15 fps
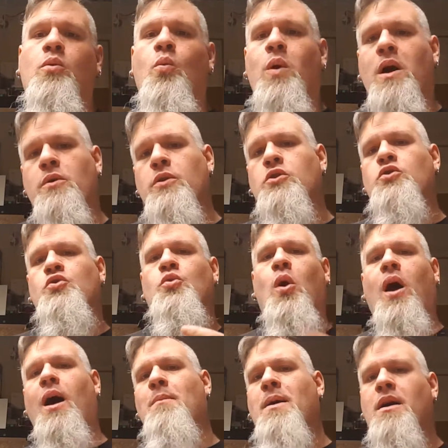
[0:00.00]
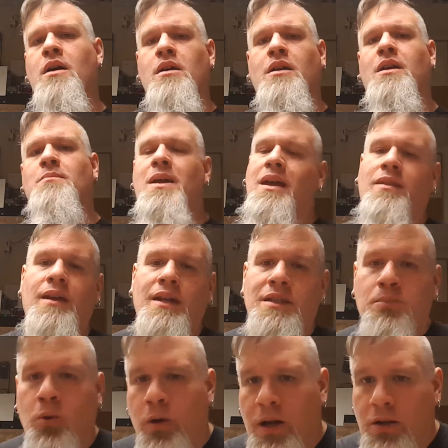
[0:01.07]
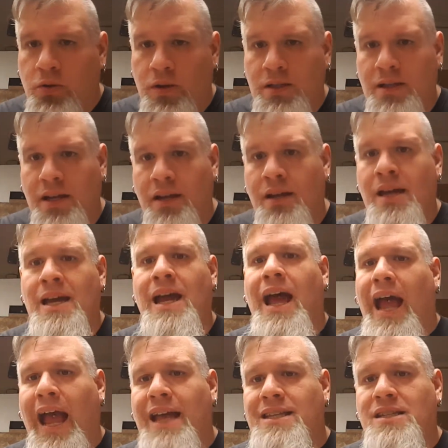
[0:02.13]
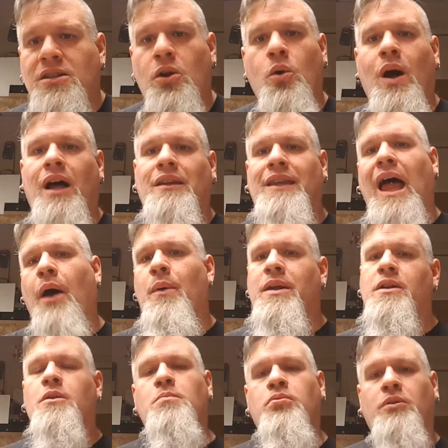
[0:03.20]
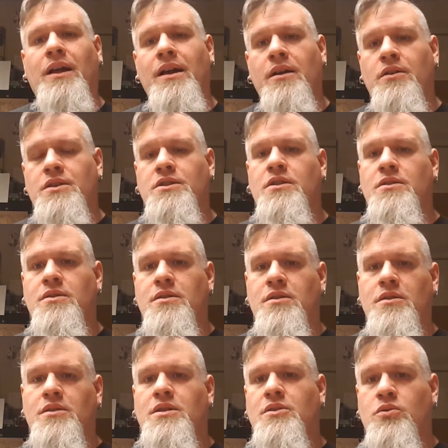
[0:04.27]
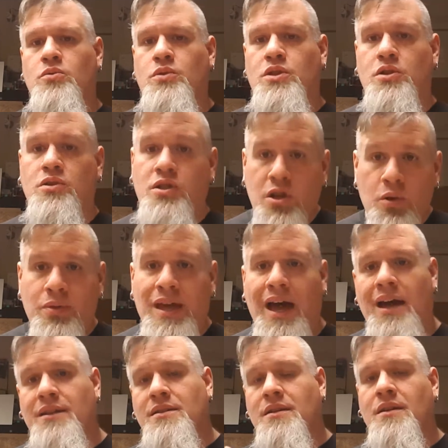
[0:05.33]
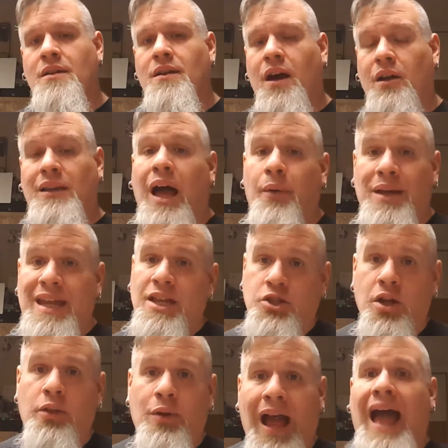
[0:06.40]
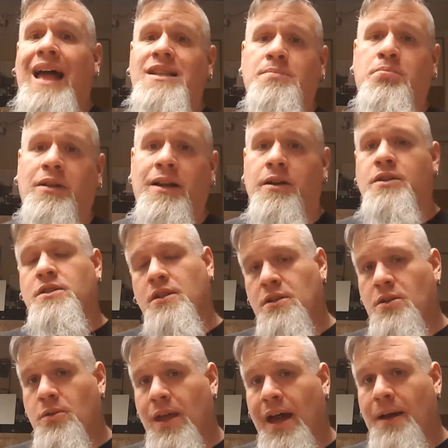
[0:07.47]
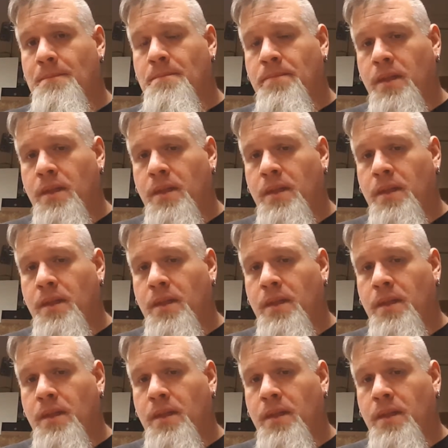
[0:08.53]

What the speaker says: where the drama can make things more interesting. And so allowing your players to do that, allowing each other as players to do that,